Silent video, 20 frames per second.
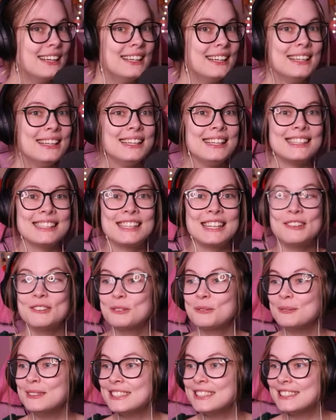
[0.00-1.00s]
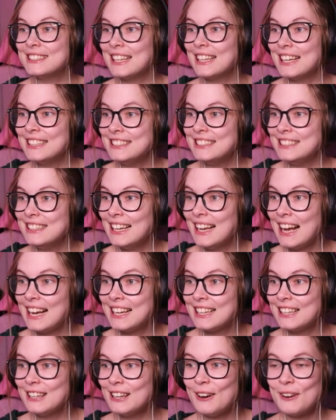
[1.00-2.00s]
It gives me such, like,
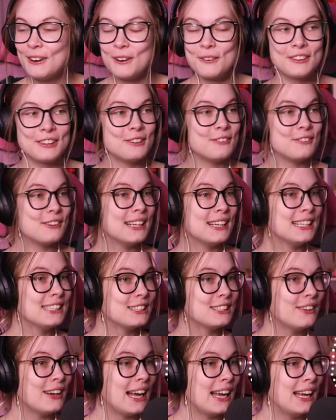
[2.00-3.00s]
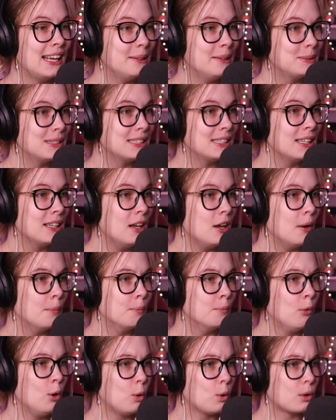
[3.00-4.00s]
Lord of the Rings vibes.
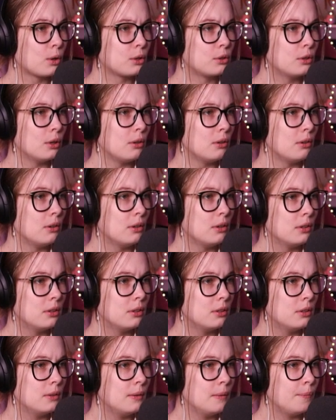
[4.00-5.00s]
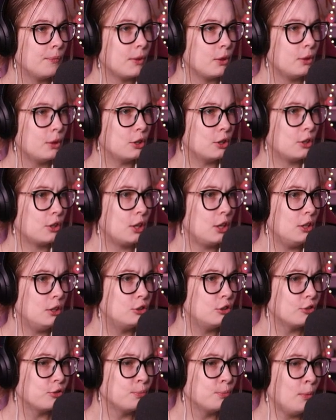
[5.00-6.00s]
Mordor. The gates
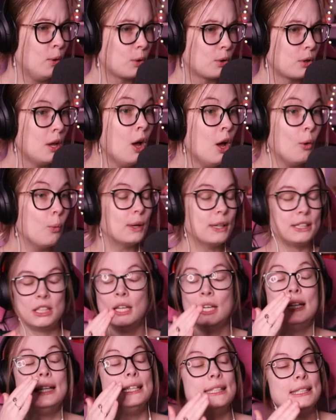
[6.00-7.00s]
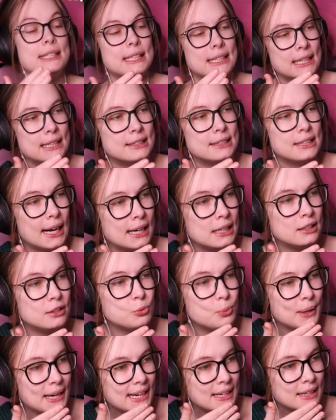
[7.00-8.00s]
of Mordor. What? Is it a giant
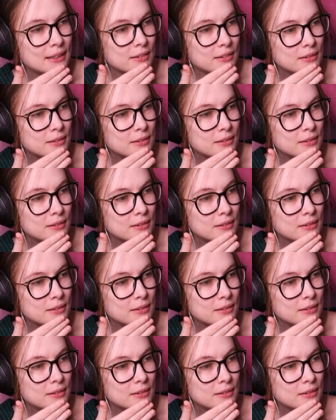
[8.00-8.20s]
whale?